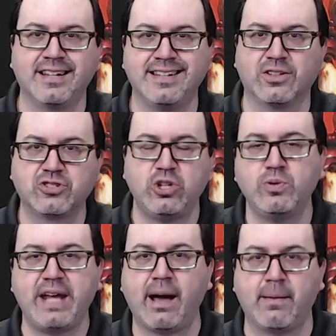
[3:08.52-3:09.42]
is gonna deal
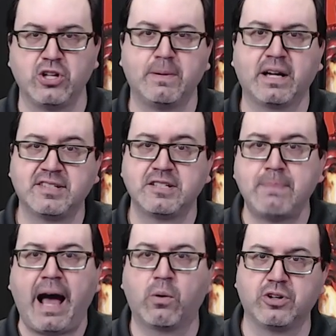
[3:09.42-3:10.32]
two damage because its
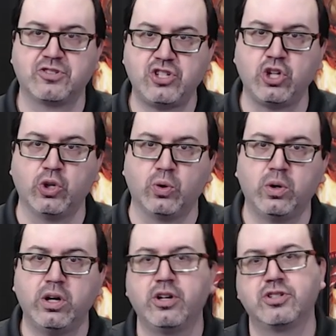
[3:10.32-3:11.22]
power is
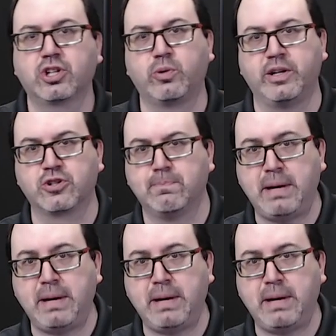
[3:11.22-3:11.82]
two to creature